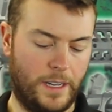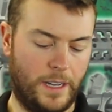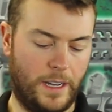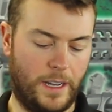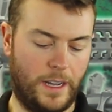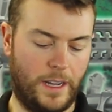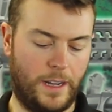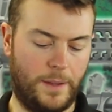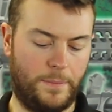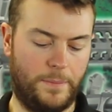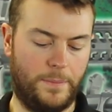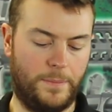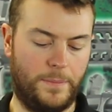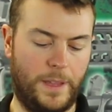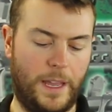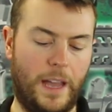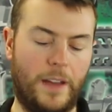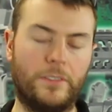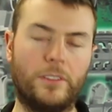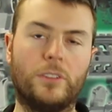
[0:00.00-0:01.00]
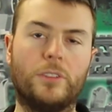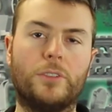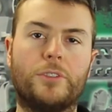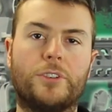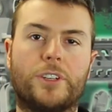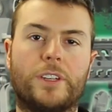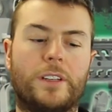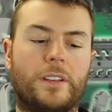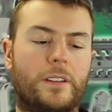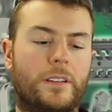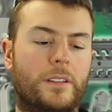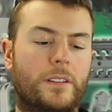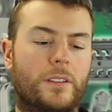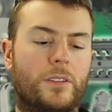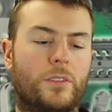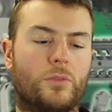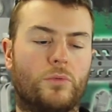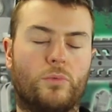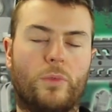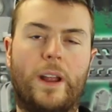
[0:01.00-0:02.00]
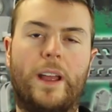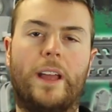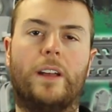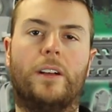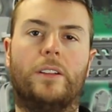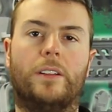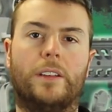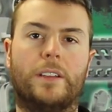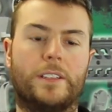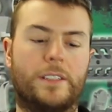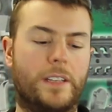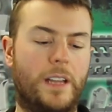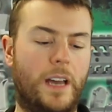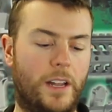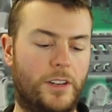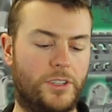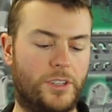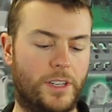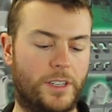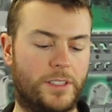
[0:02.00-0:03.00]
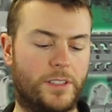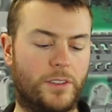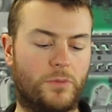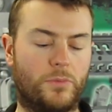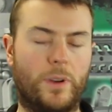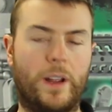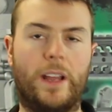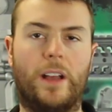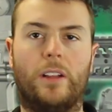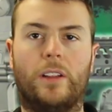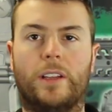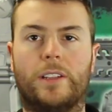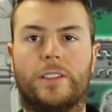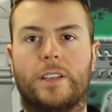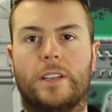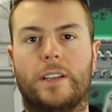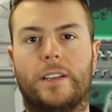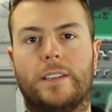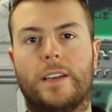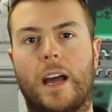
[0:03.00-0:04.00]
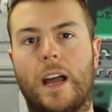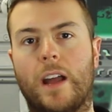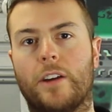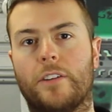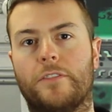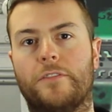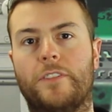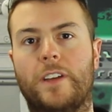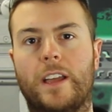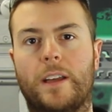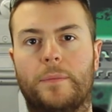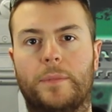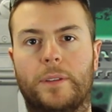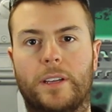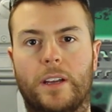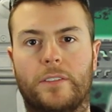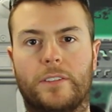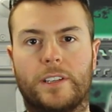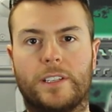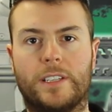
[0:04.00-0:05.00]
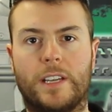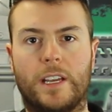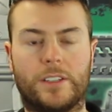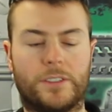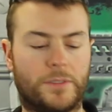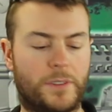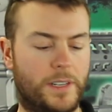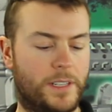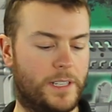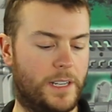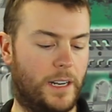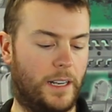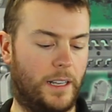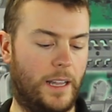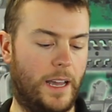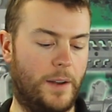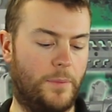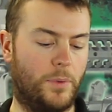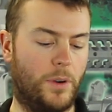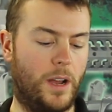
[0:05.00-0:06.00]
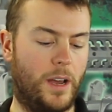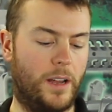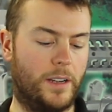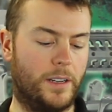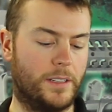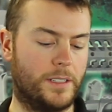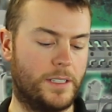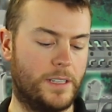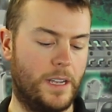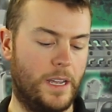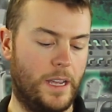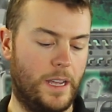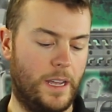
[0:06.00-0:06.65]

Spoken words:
The Evolution rail is not just a rail, it's an entire family of accessories and a line of products.